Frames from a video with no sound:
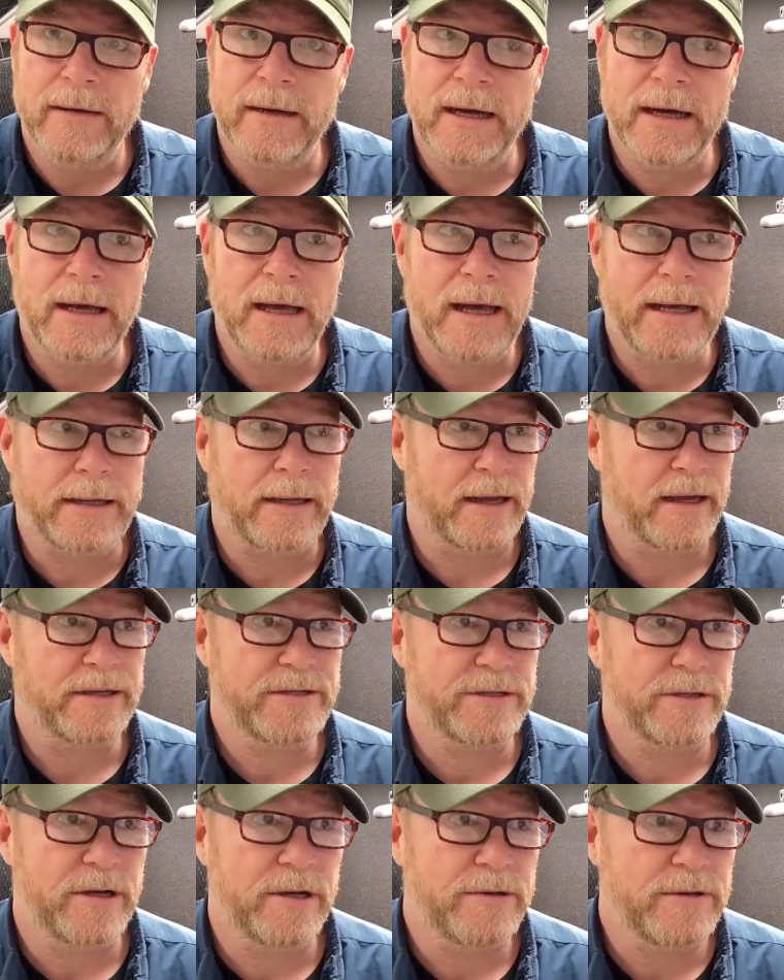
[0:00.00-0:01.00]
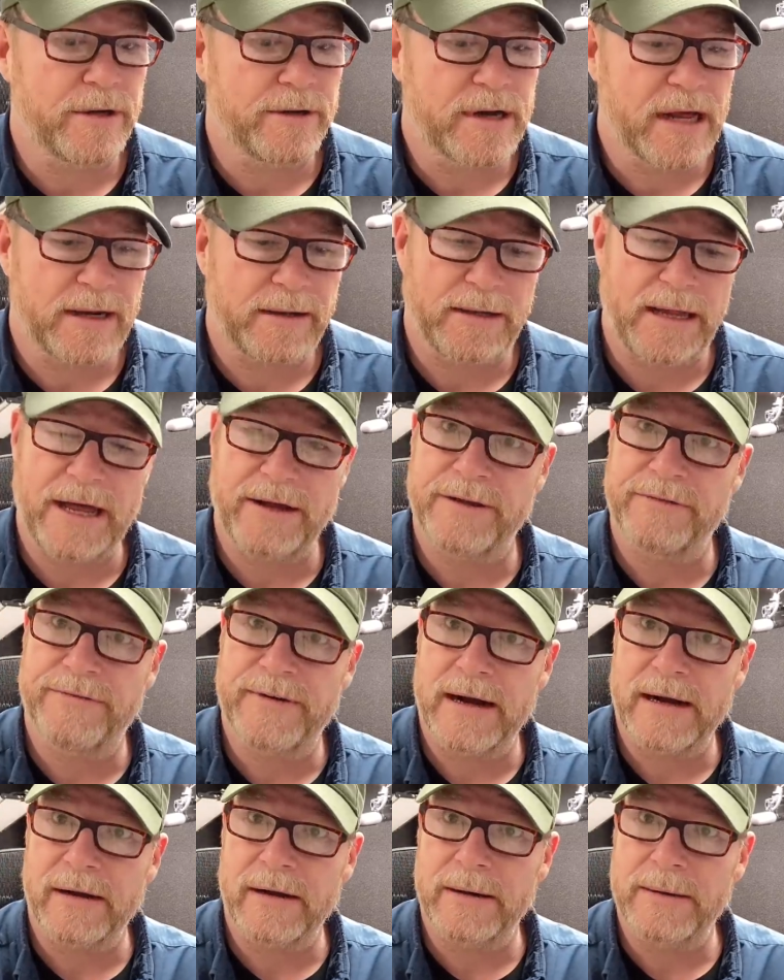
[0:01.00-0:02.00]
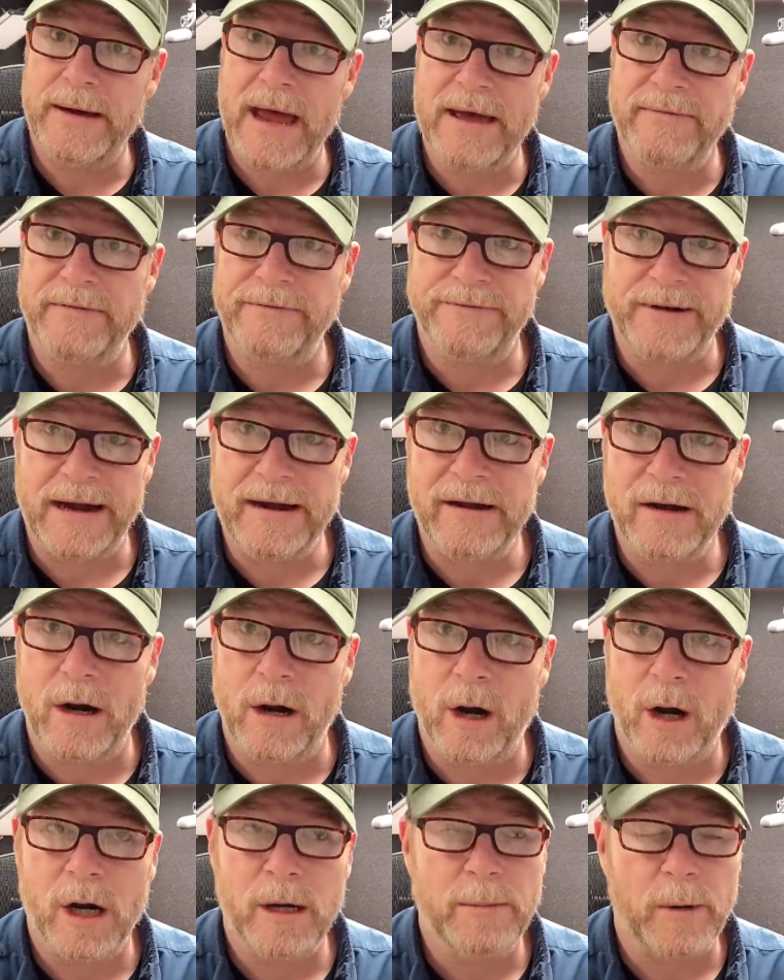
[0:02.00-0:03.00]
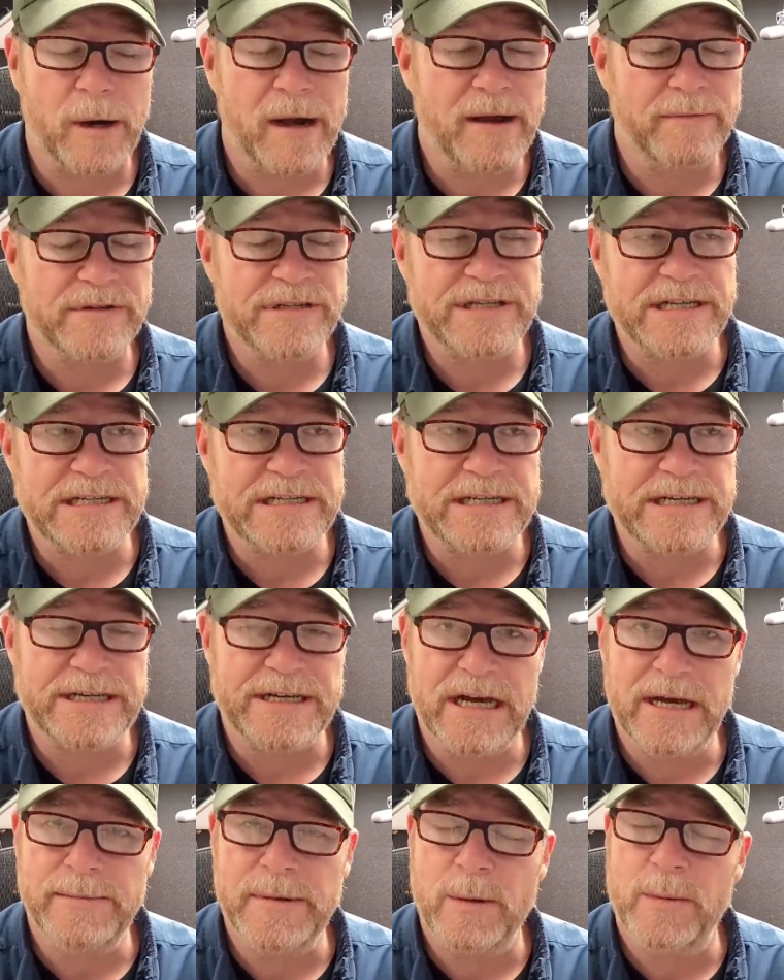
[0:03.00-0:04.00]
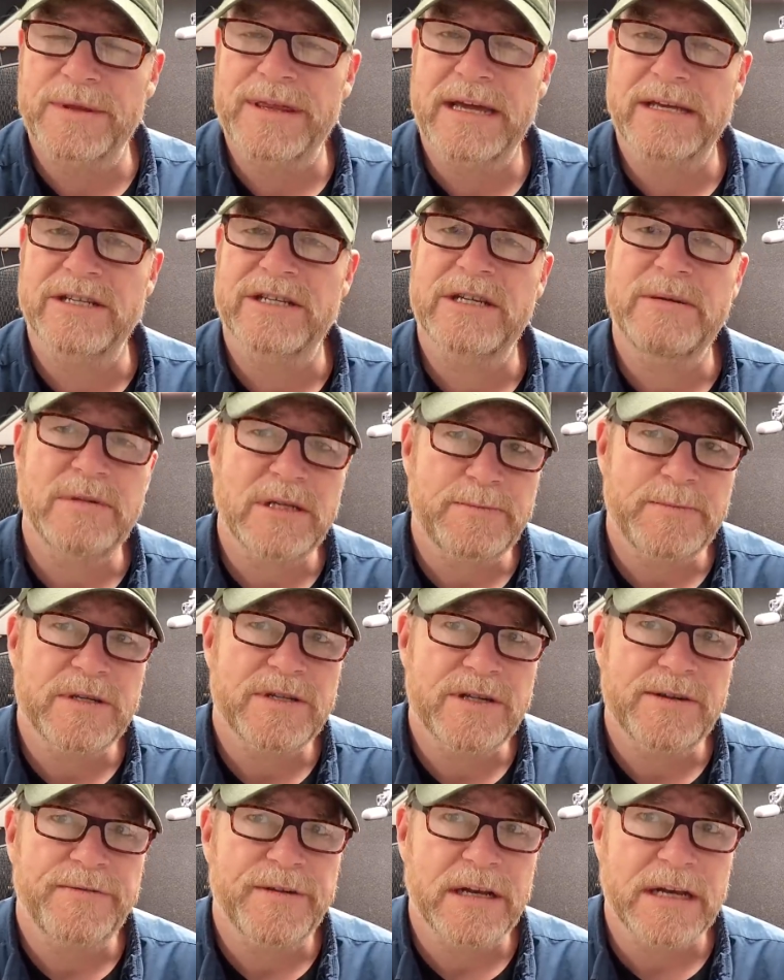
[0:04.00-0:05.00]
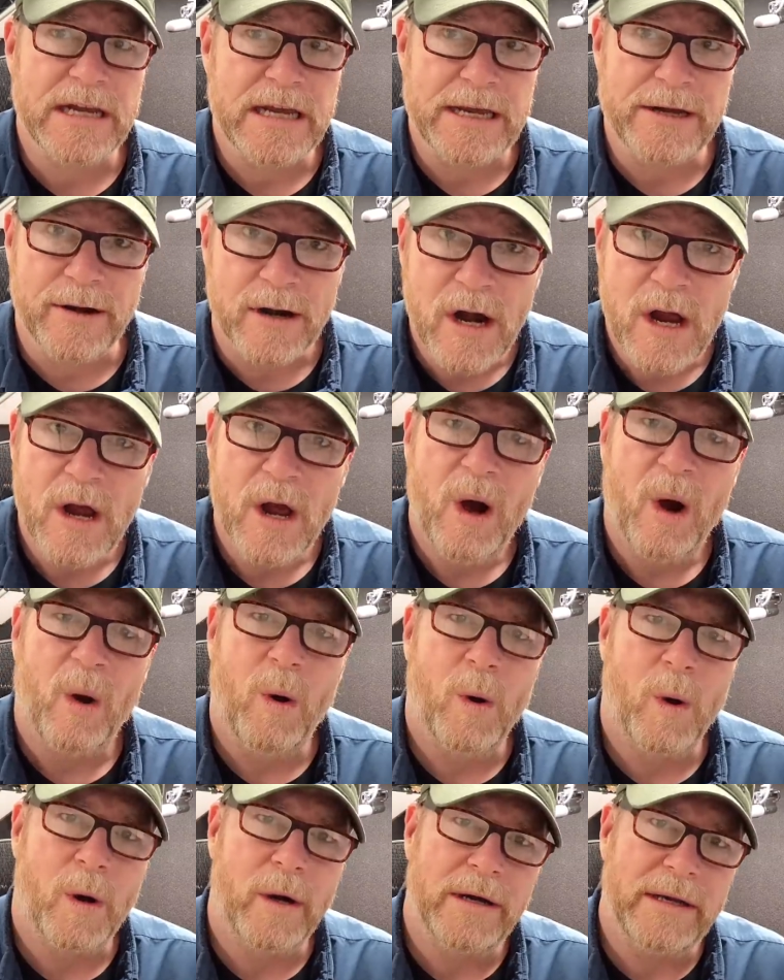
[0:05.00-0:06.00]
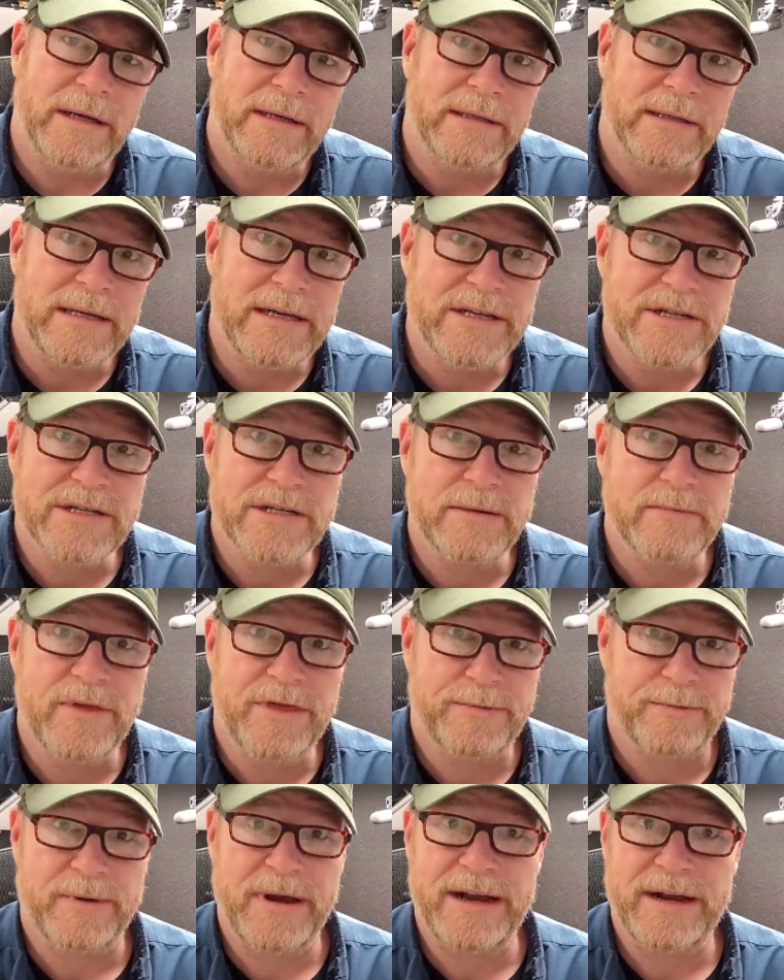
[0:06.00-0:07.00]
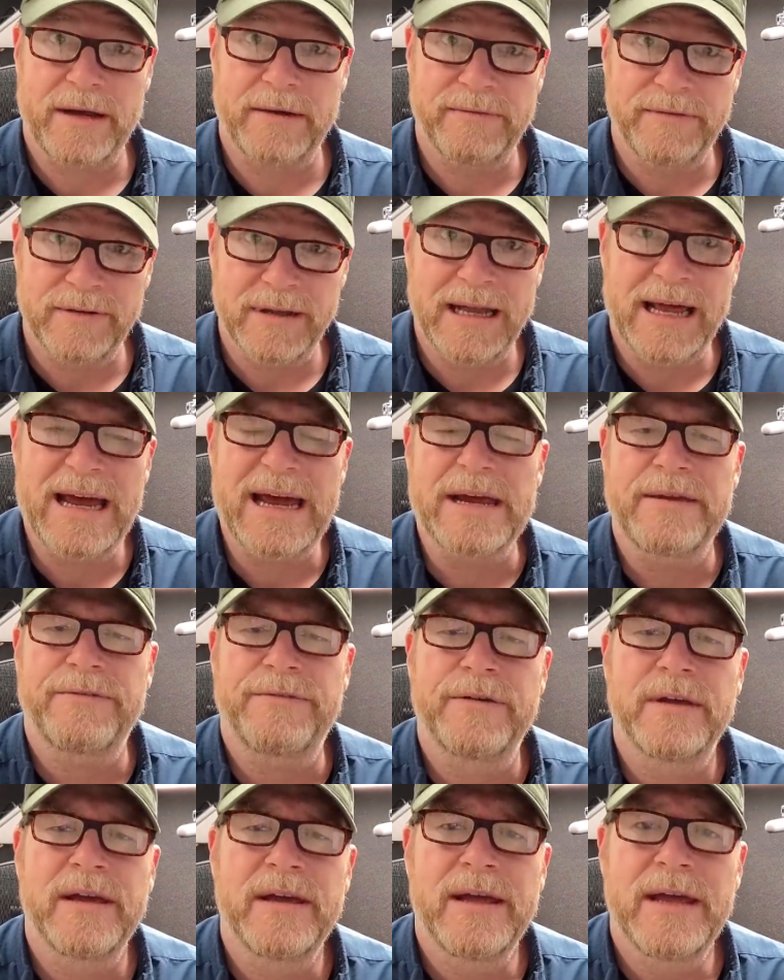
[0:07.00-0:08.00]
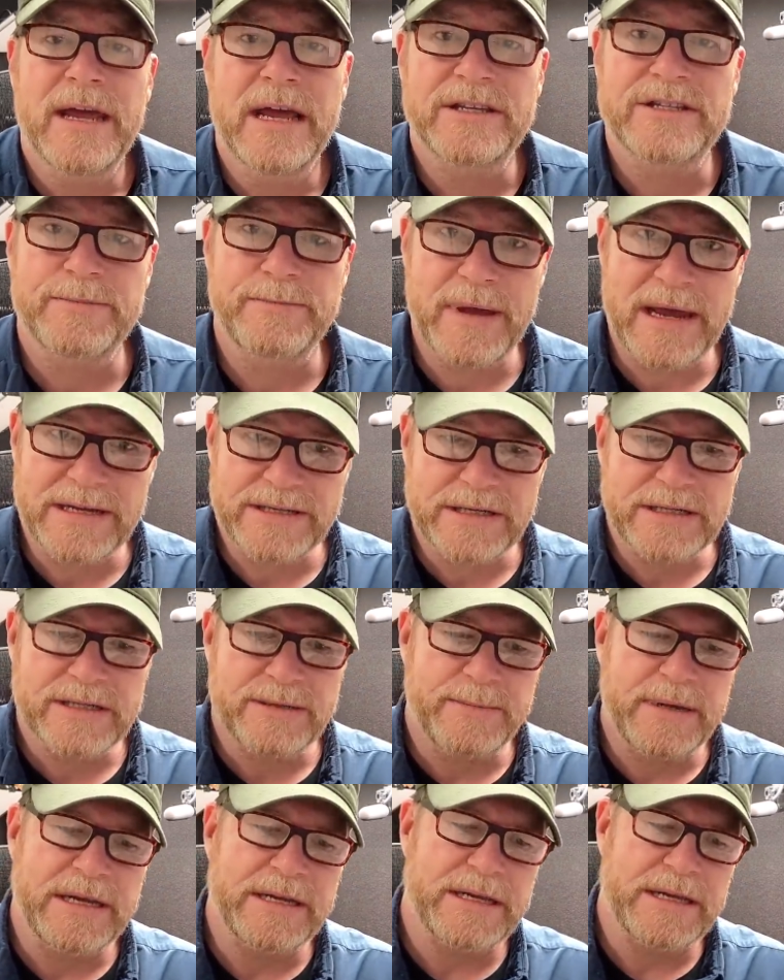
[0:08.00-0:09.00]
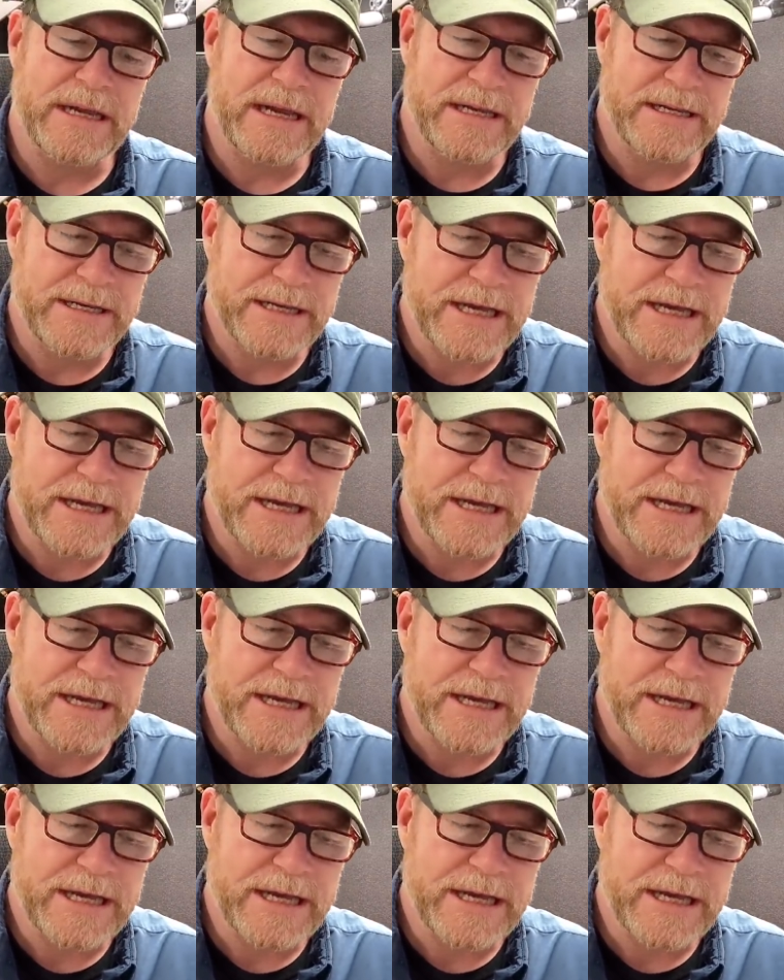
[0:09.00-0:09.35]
I guess, you know, you're not allowed to have a firearm or have a CCW without some specific need or at least some threat of life. It's amazing to me that